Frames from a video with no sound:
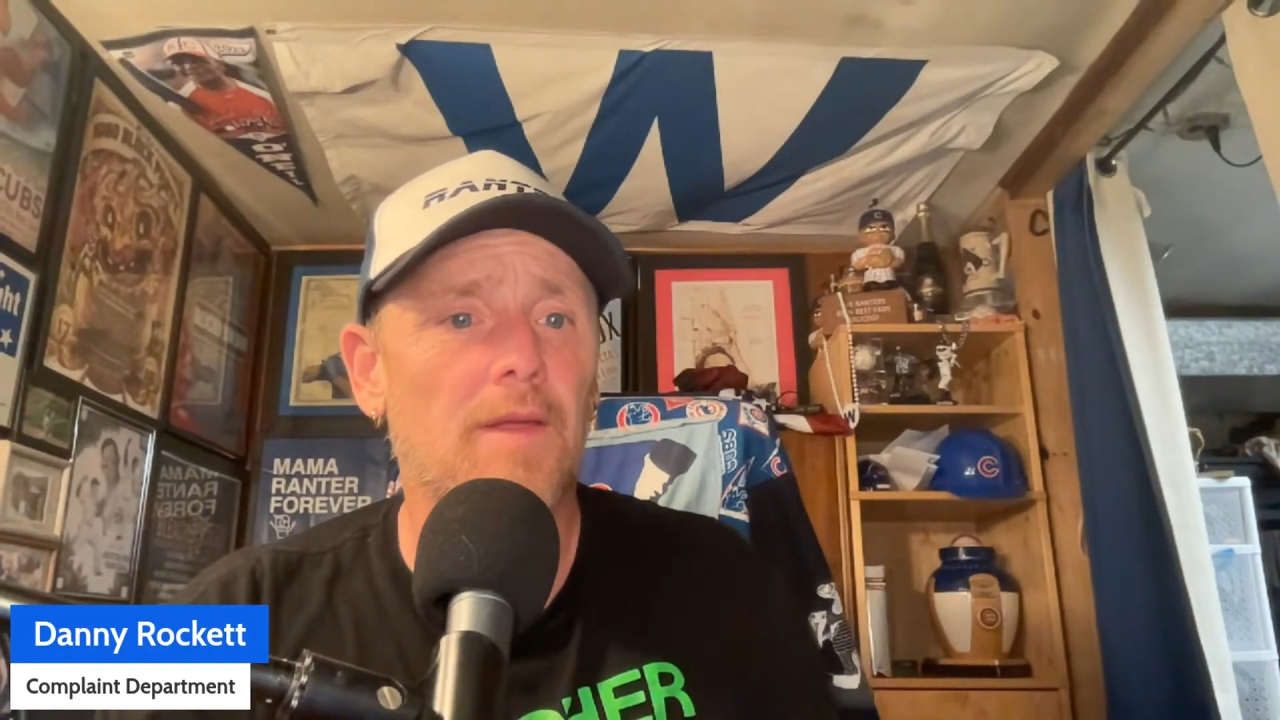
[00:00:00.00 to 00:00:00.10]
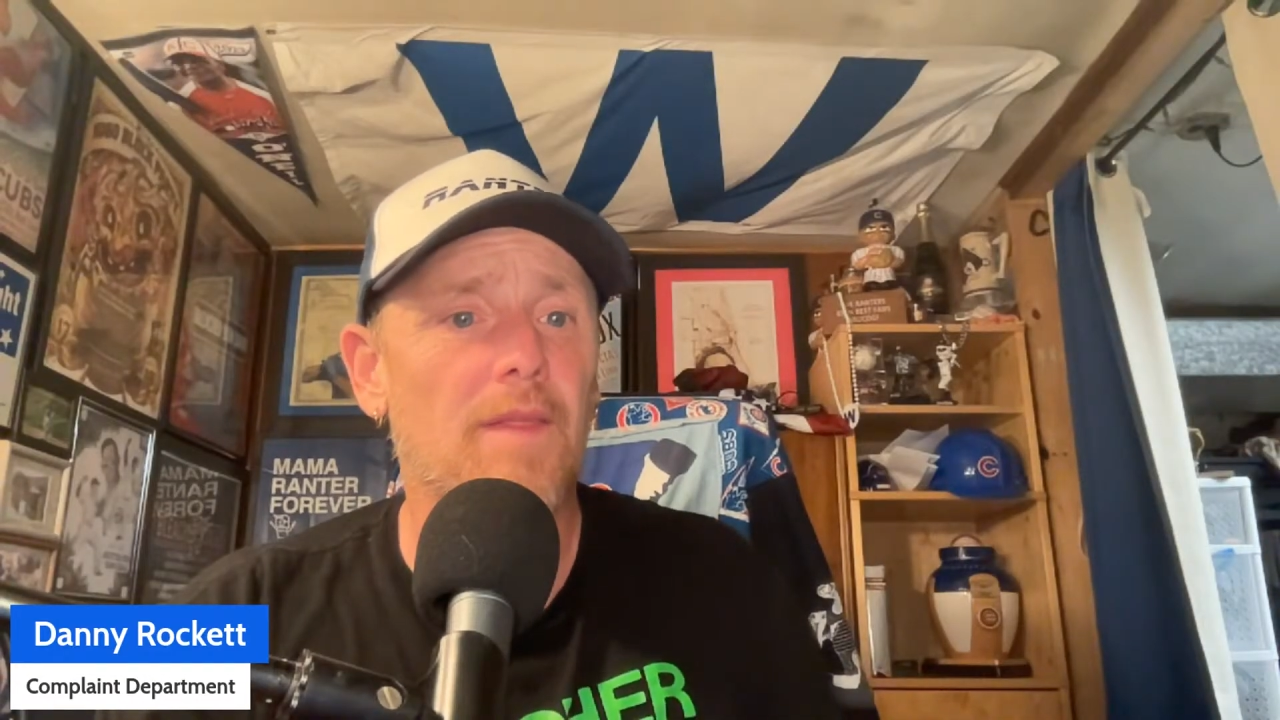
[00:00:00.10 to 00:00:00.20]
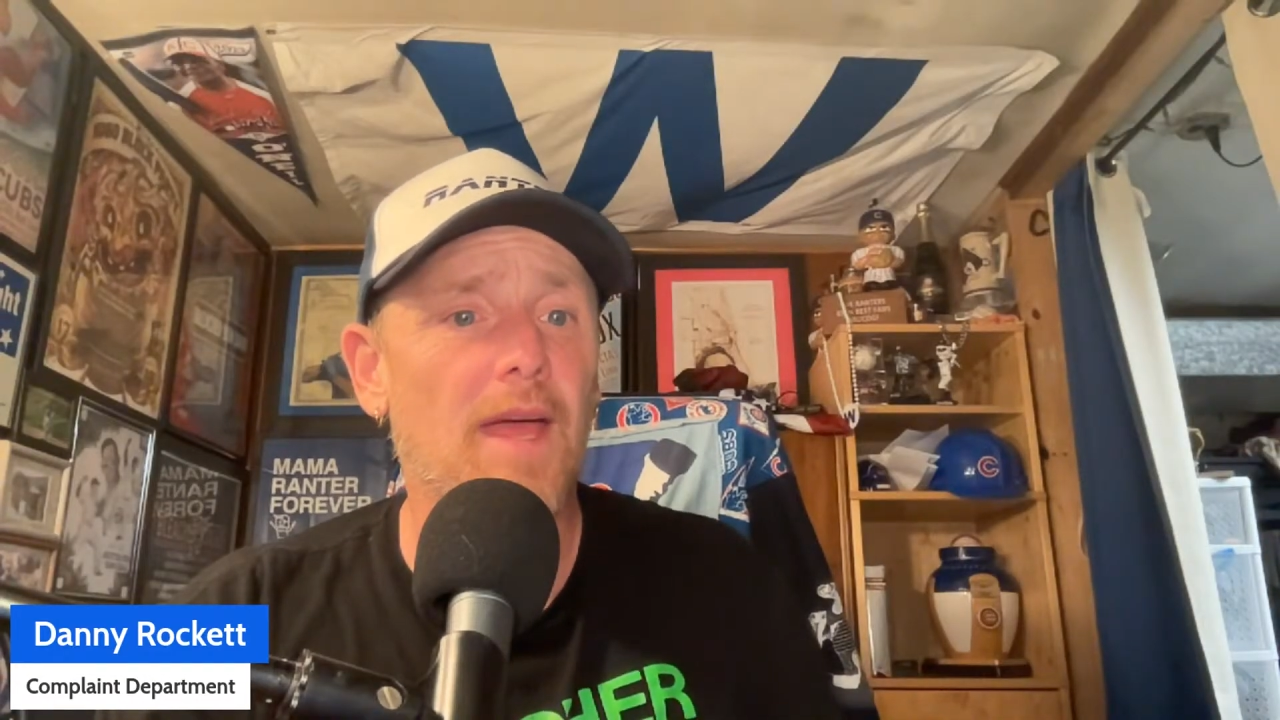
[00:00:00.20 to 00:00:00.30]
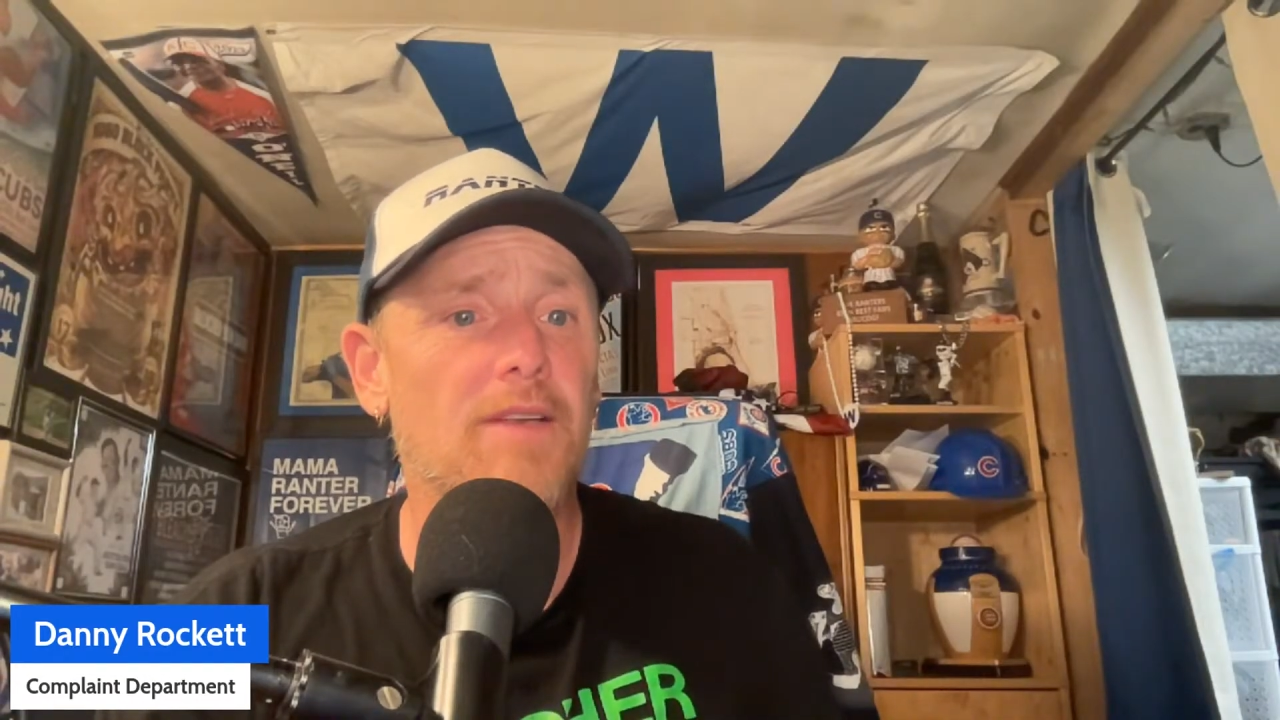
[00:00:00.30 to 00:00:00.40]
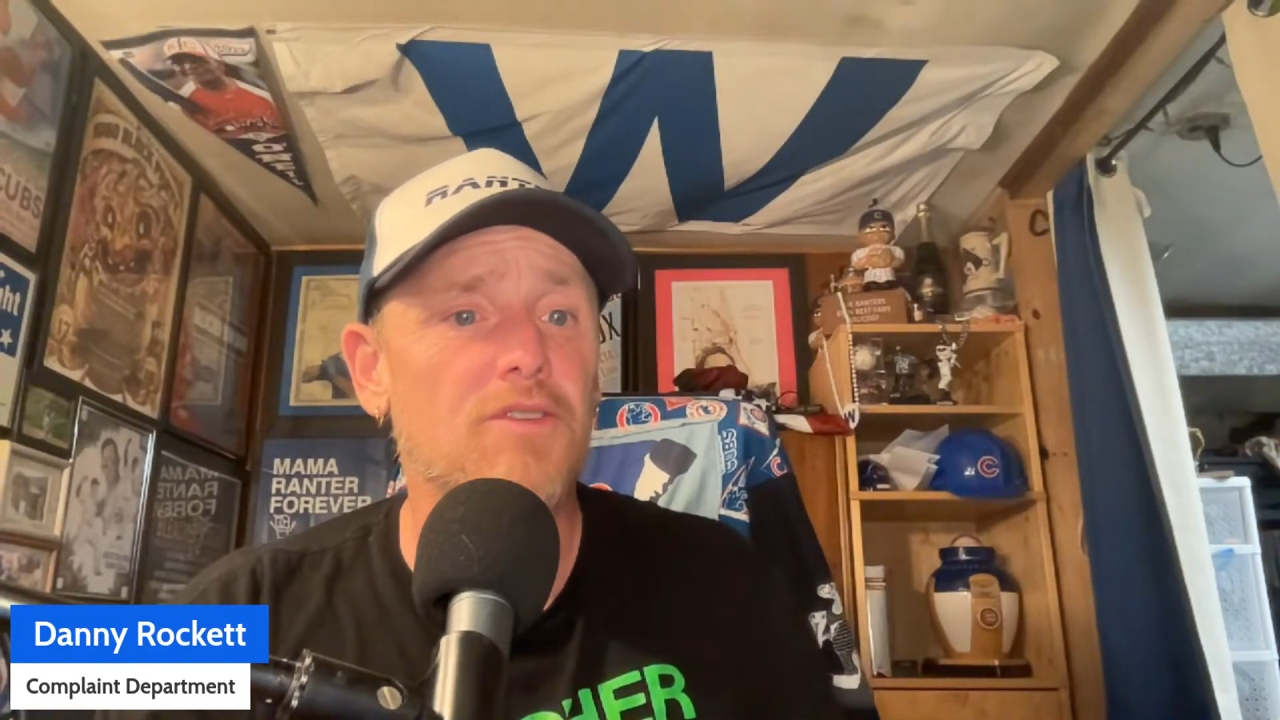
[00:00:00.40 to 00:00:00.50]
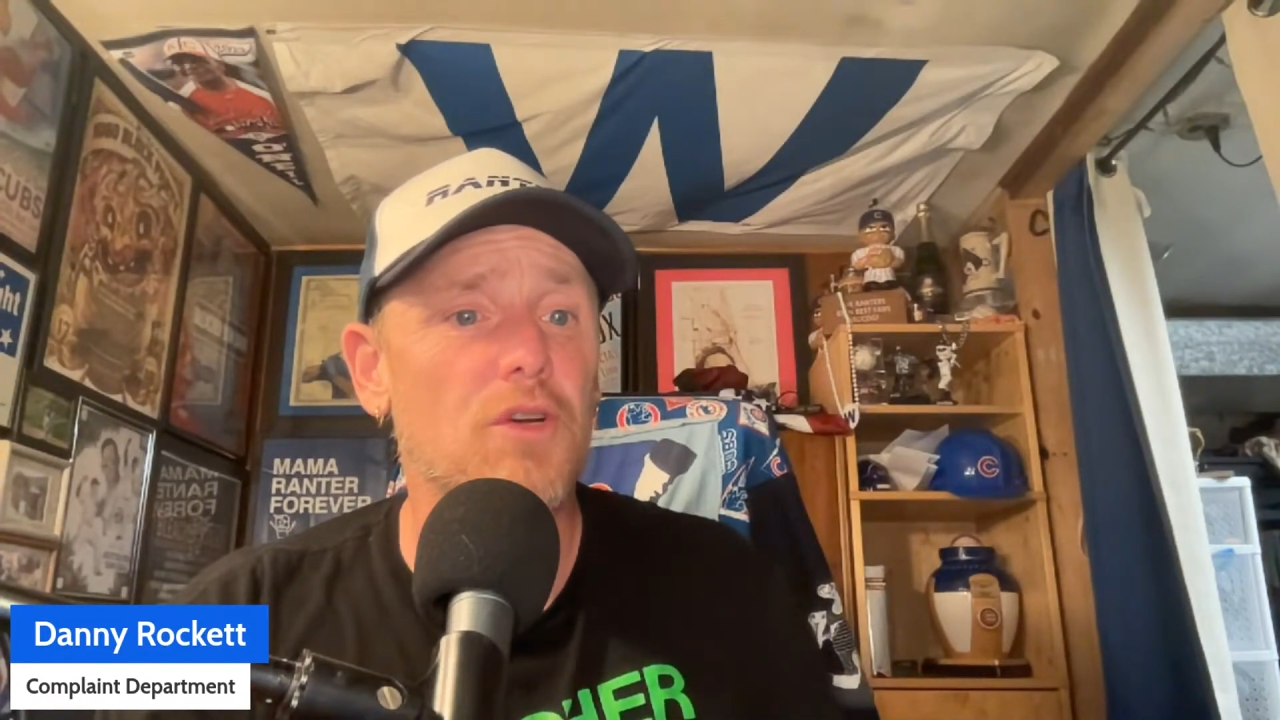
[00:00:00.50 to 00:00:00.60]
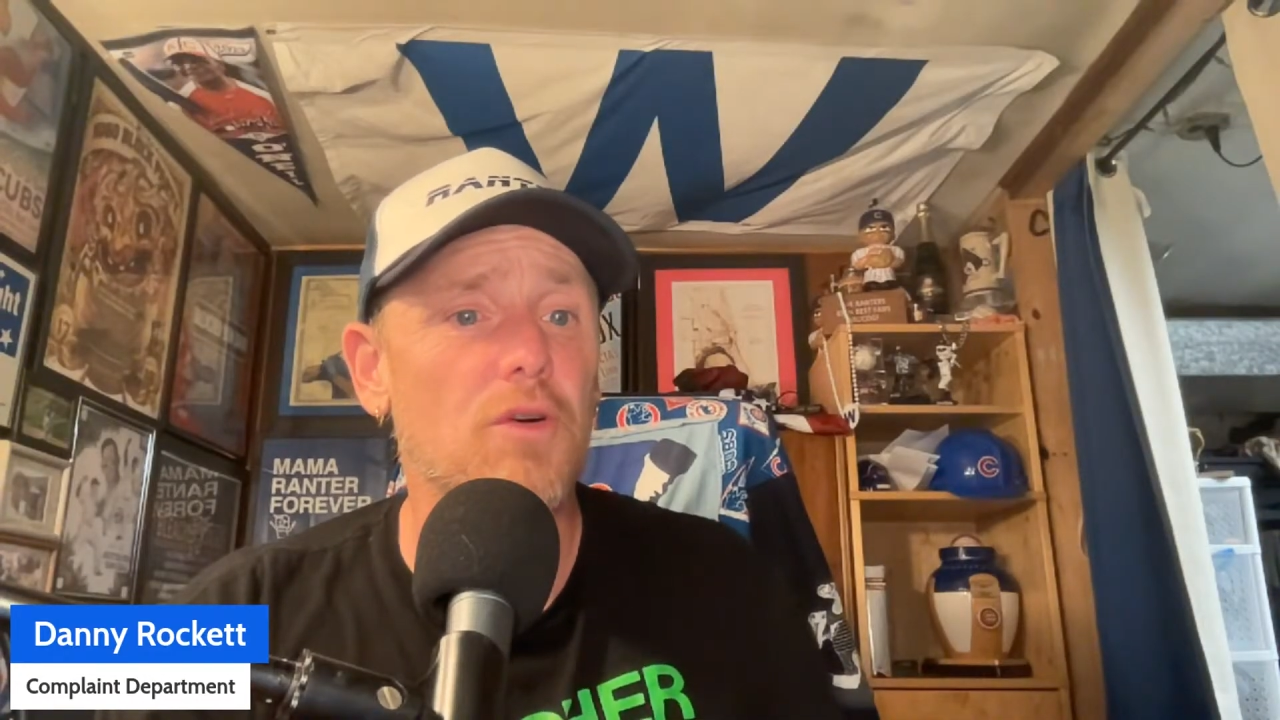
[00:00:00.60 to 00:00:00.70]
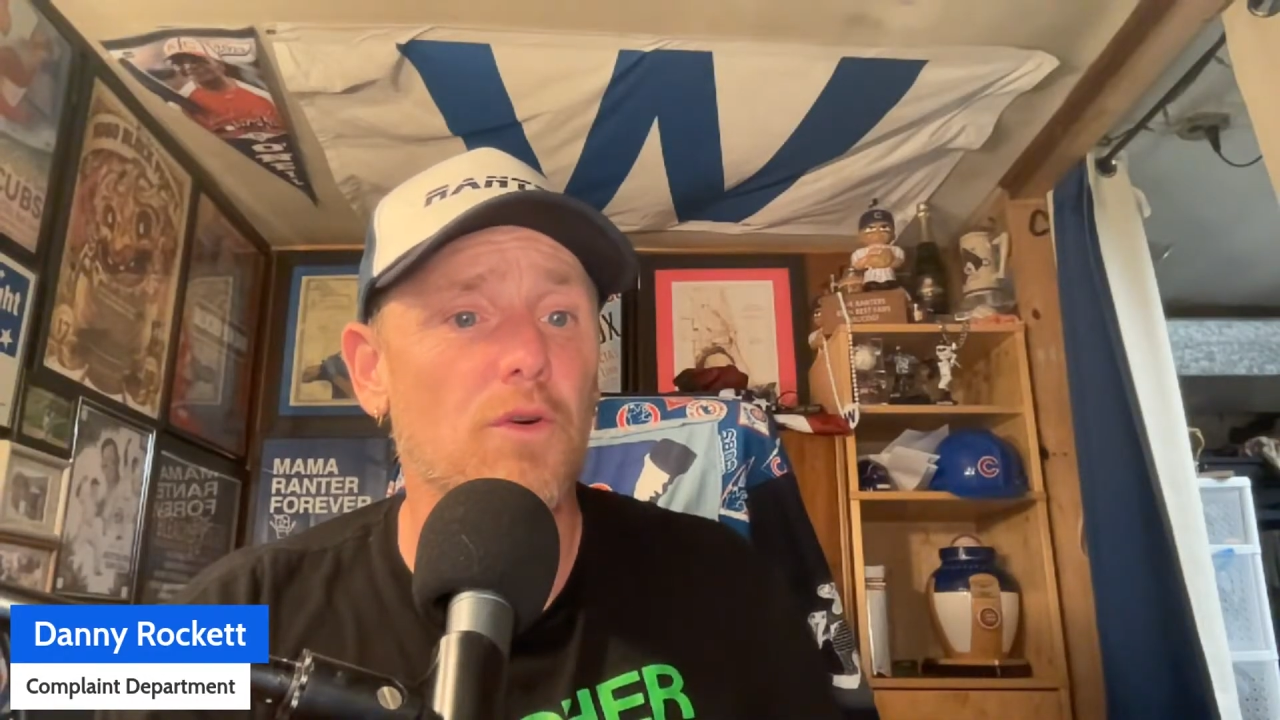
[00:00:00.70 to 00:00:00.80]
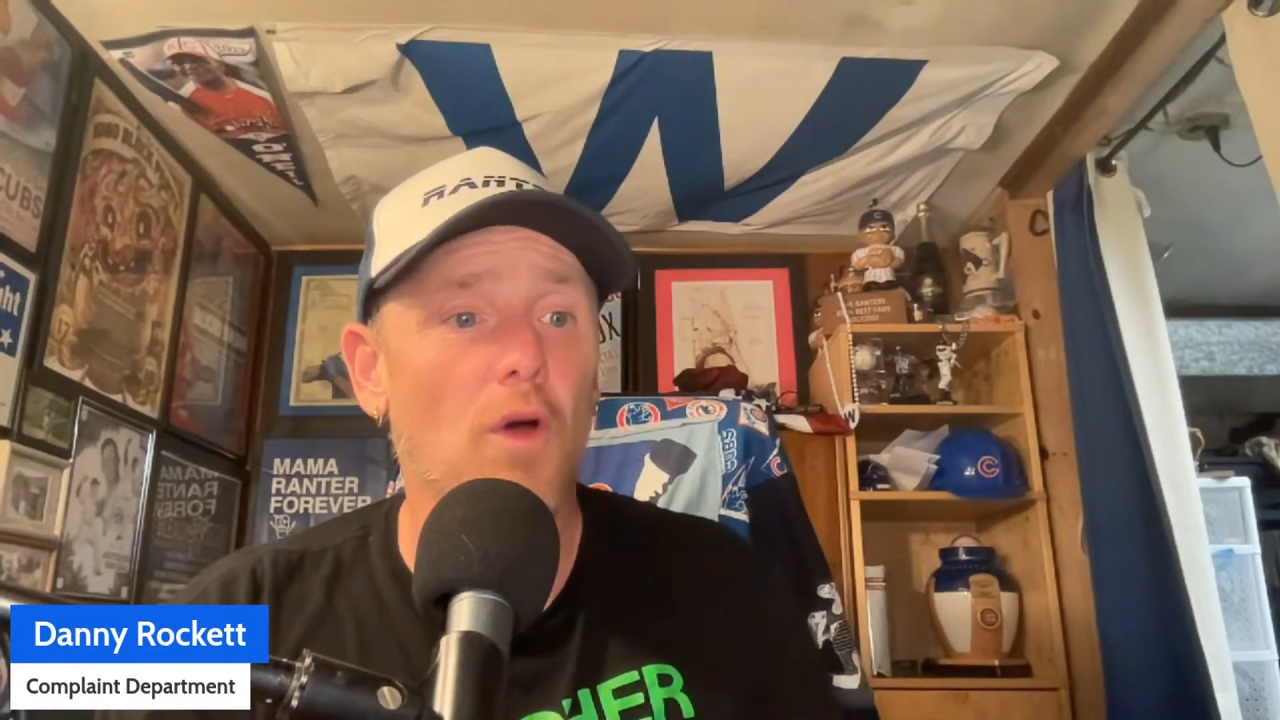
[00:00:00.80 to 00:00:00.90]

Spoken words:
Then June,